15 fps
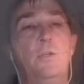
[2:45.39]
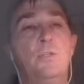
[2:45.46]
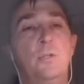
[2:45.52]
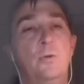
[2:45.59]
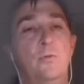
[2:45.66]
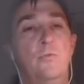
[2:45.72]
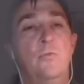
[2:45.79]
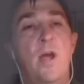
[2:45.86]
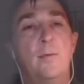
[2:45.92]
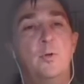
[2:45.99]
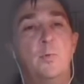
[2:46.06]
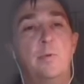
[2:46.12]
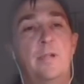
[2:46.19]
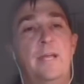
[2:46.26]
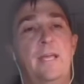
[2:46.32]
So you've
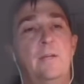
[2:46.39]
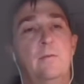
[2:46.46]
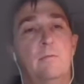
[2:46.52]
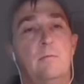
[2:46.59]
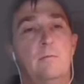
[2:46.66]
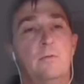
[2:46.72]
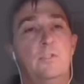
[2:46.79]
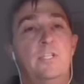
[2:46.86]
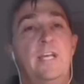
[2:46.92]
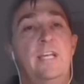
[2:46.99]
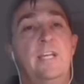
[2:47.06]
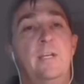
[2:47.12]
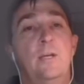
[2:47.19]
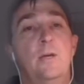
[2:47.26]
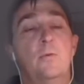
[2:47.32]
grabbed your plan, you're
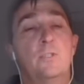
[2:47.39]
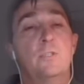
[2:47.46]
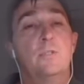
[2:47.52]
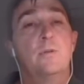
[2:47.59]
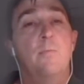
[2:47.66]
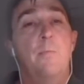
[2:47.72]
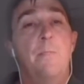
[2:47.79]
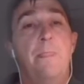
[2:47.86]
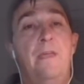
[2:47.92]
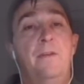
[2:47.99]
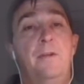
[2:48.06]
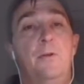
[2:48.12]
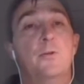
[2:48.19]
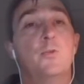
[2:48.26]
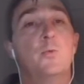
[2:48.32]
taking notes,
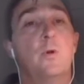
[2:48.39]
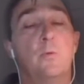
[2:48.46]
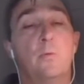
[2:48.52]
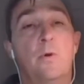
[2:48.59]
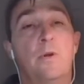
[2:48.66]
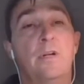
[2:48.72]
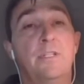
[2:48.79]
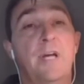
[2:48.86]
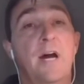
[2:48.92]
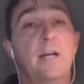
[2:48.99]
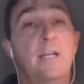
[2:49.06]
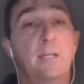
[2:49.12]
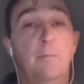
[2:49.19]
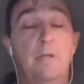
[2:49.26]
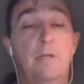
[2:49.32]
and here's where we're going to
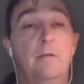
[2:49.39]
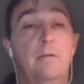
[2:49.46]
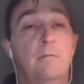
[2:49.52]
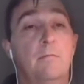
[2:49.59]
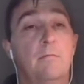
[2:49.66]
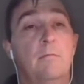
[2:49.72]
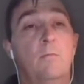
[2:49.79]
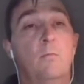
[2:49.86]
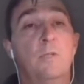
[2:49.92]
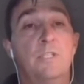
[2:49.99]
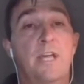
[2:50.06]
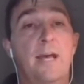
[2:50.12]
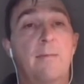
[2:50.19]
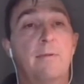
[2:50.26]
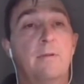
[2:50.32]
document
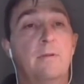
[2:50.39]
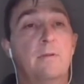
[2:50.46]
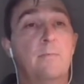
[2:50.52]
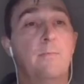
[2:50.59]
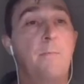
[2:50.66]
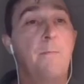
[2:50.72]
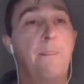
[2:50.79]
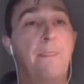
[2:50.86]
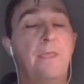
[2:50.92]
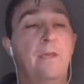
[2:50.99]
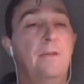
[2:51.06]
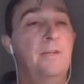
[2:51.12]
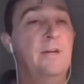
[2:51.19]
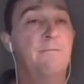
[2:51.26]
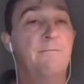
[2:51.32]
what's happened.
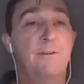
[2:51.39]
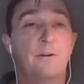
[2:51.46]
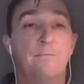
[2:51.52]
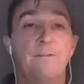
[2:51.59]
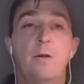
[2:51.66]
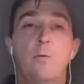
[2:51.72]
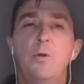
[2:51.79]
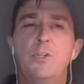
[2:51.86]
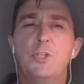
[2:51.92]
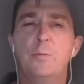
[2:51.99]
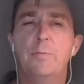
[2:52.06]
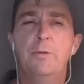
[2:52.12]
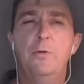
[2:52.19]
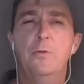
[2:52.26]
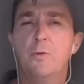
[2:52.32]
You got to verify which
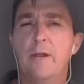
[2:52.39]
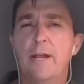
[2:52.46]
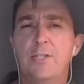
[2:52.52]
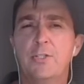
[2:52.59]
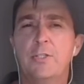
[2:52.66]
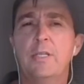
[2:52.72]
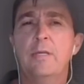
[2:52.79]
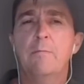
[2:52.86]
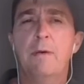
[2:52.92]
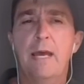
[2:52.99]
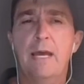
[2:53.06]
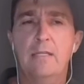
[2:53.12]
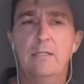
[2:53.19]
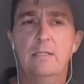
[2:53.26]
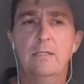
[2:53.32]
computers are actually
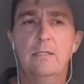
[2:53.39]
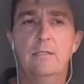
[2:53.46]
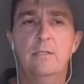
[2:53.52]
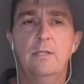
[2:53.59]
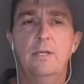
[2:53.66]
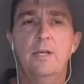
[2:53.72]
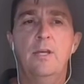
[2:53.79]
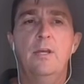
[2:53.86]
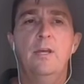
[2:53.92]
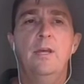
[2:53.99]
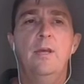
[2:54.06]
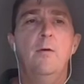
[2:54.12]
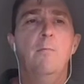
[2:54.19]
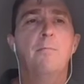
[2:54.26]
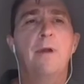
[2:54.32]
impacted.
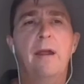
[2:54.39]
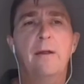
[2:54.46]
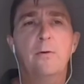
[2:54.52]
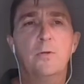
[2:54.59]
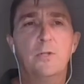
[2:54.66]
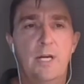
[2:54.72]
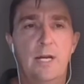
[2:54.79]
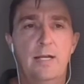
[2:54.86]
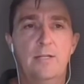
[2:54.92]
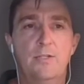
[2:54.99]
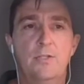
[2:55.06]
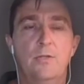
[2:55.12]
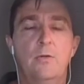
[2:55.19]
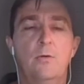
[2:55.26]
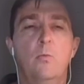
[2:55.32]

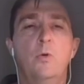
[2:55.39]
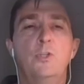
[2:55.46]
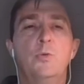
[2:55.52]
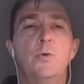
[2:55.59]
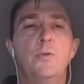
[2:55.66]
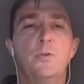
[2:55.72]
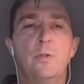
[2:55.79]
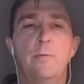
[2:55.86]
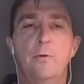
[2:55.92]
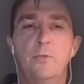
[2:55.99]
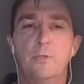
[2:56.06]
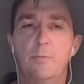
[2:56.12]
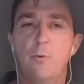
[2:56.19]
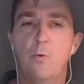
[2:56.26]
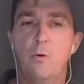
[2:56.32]
Prioritize which ones are the
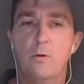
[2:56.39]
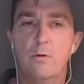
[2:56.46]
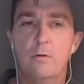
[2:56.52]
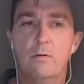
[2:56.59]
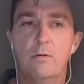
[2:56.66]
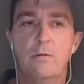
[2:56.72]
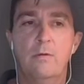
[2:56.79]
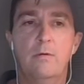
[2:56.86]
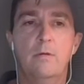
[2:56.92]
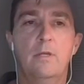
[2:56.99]
most important.